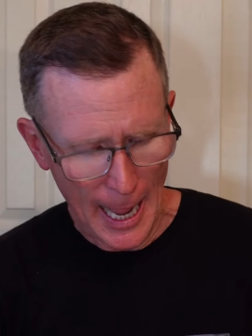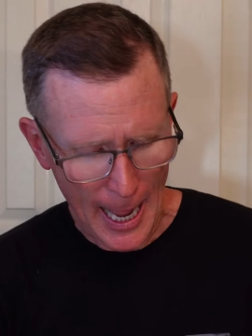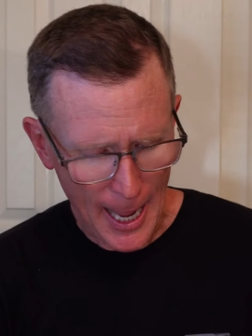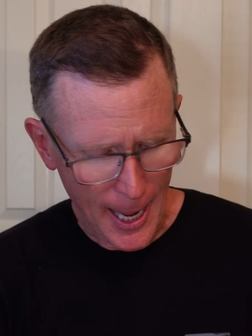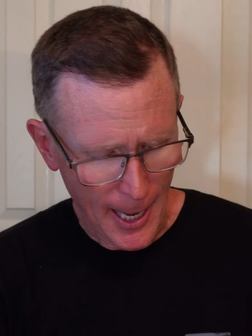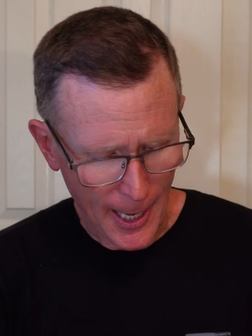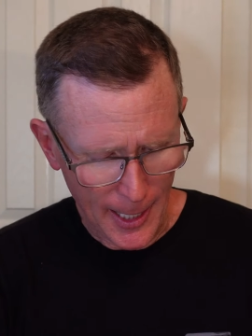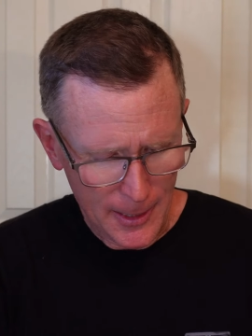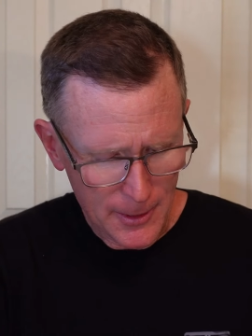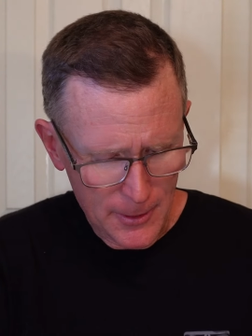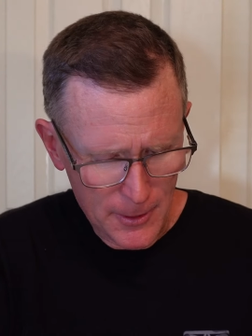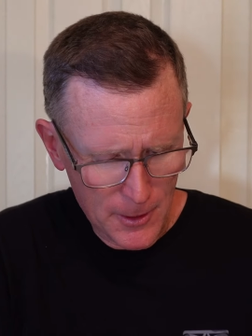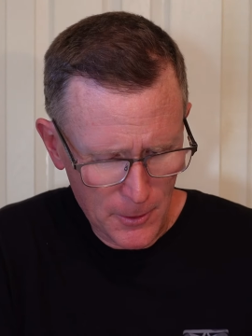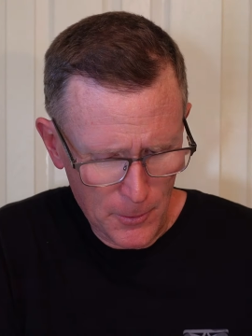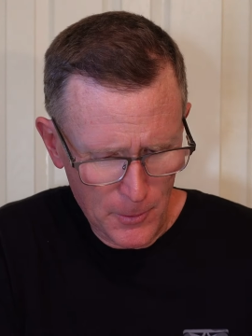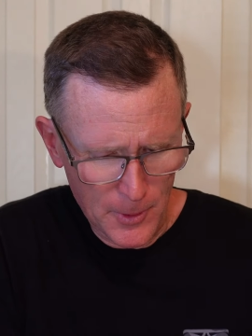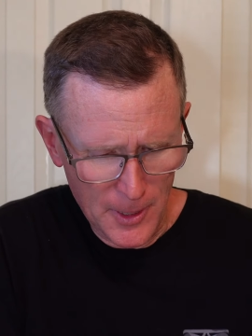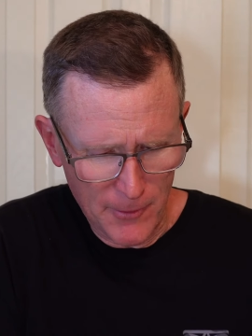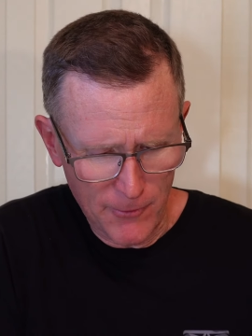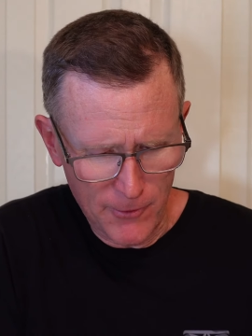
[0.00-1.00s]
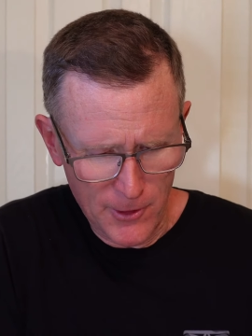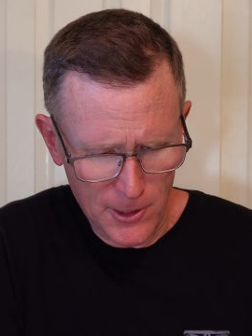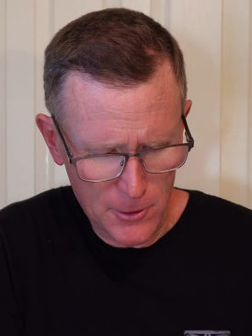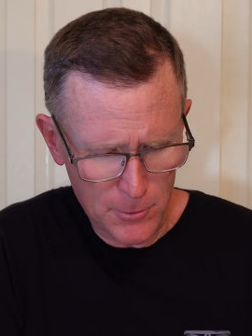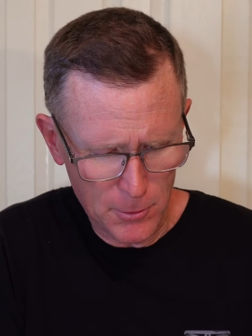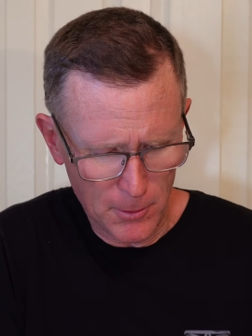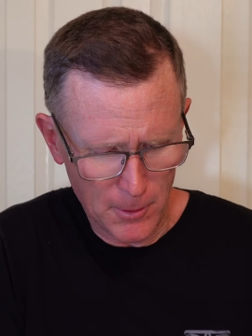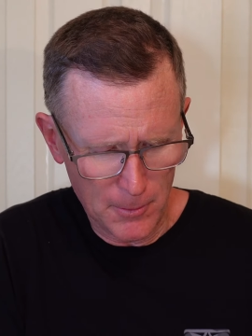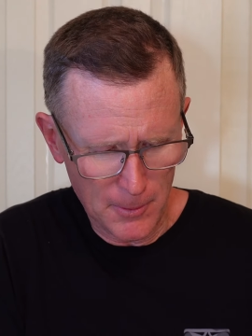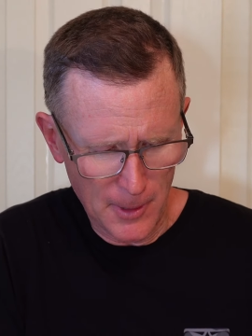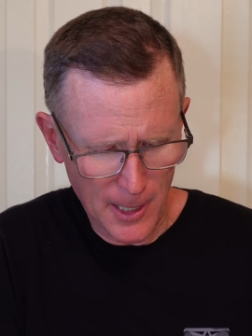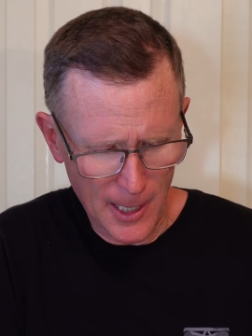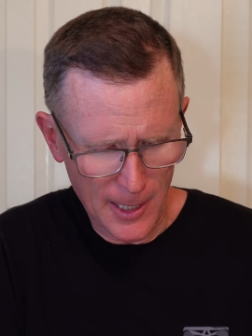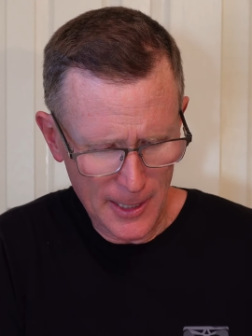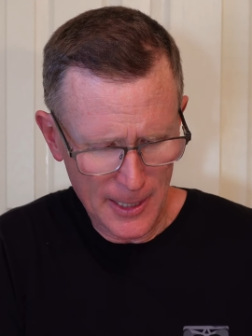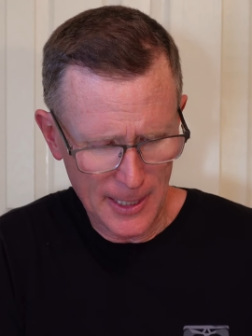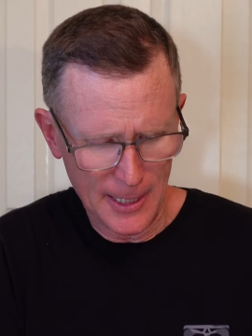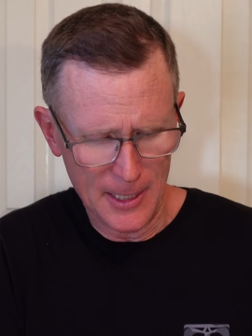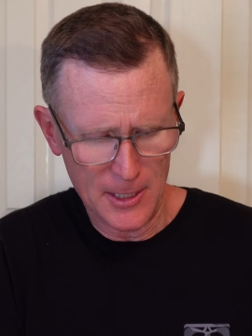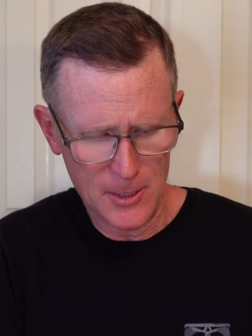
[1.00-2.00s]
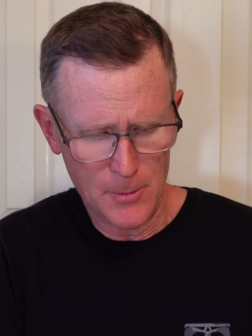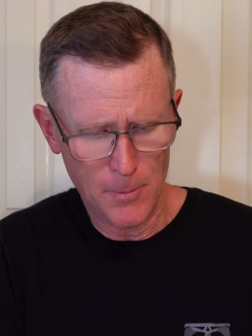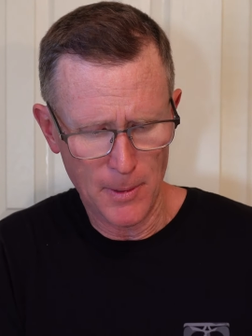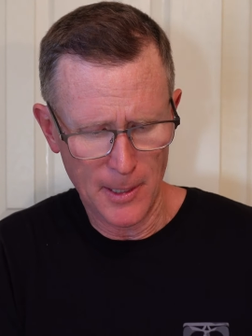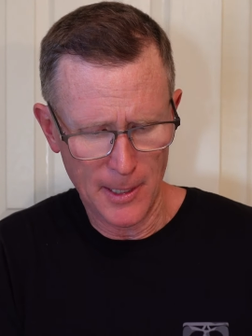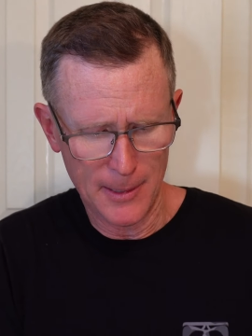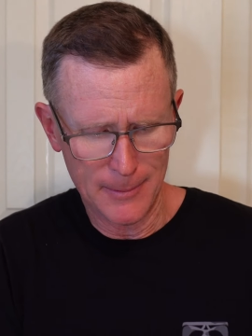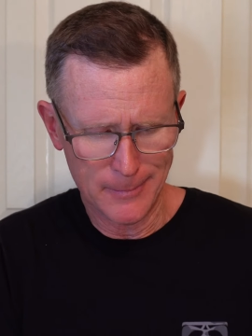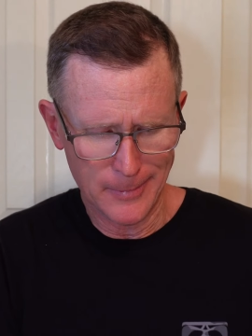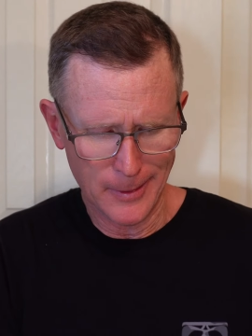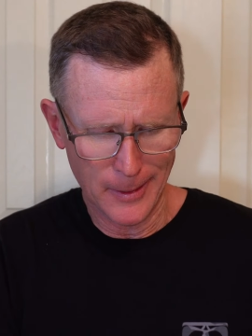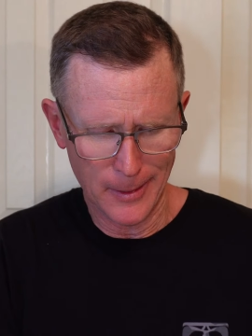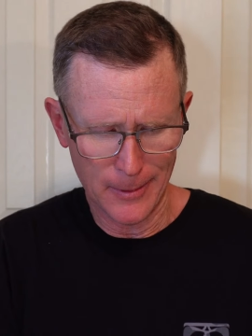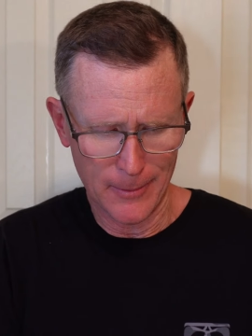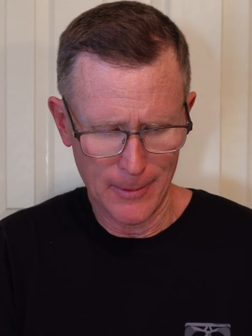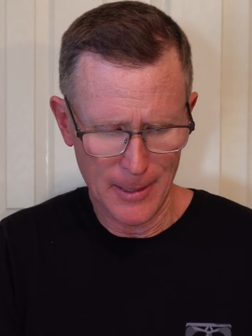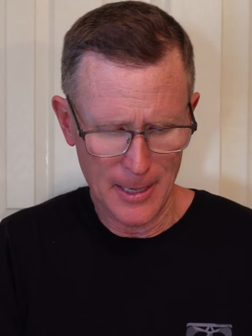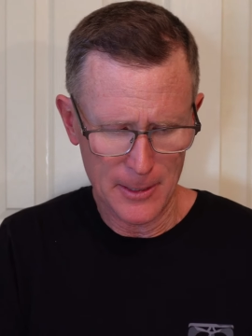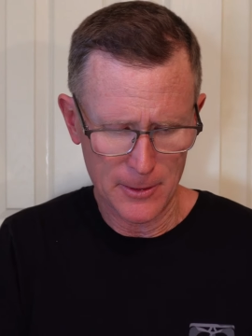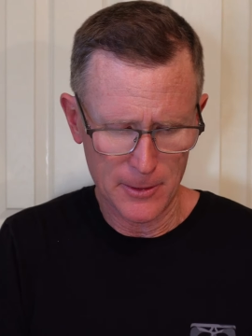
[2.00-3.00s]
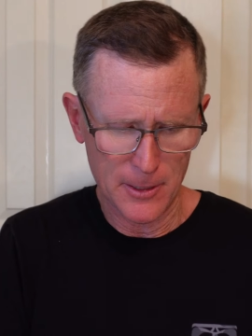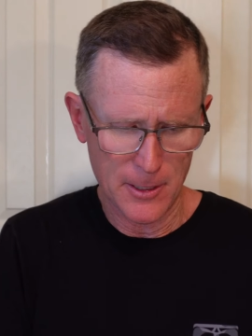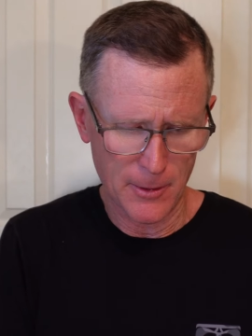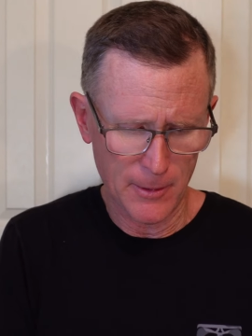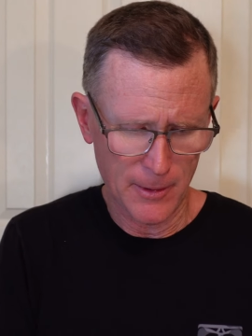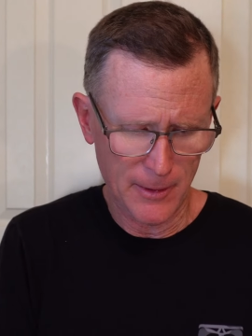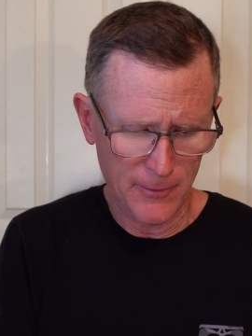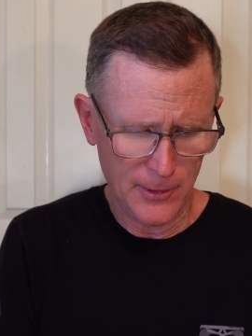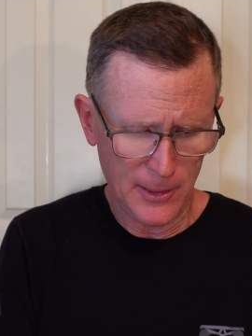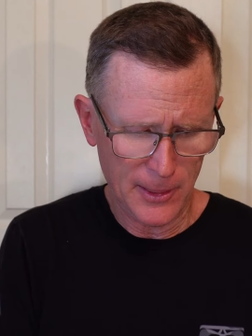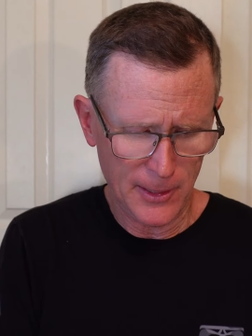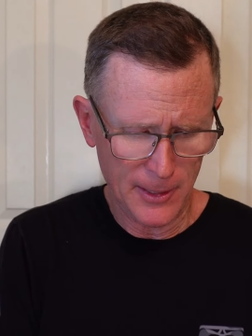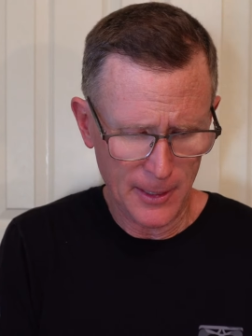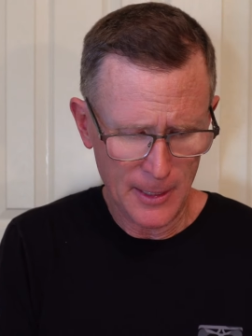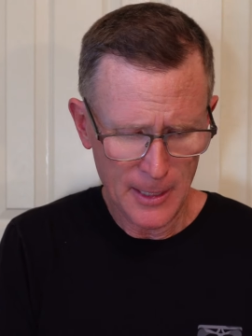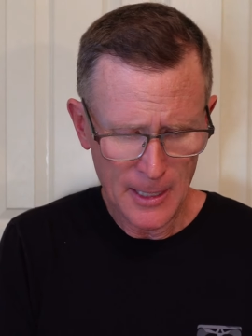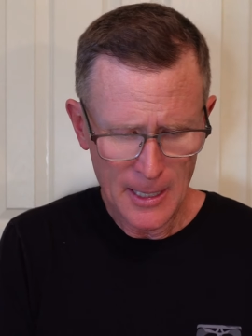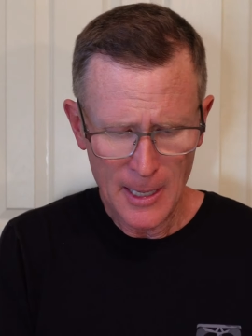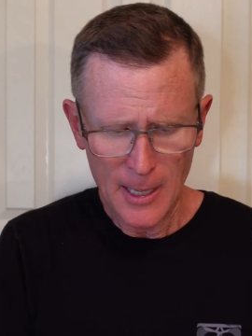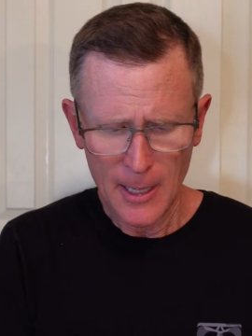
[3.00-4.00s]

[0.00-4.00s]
I don't know what a virtual rock is, but, you know, I don't know everything.